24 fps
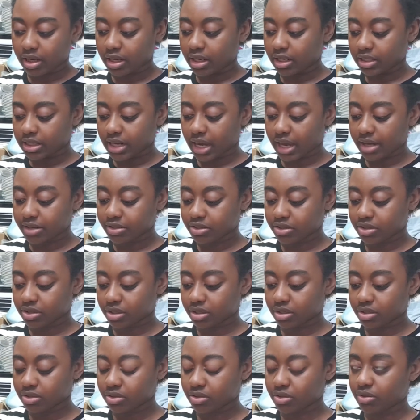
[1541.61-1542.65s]
attached
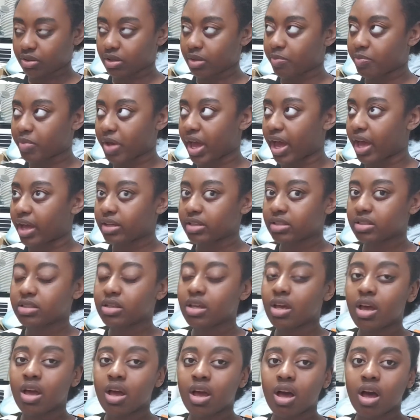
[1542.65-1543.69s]
it to the backs
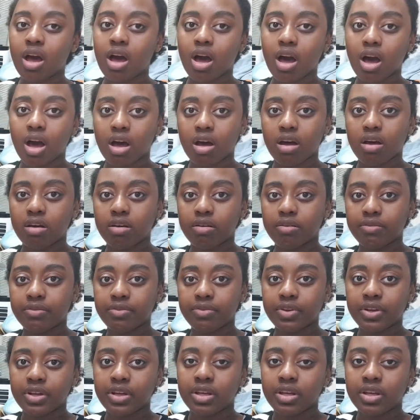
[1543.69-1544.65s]
of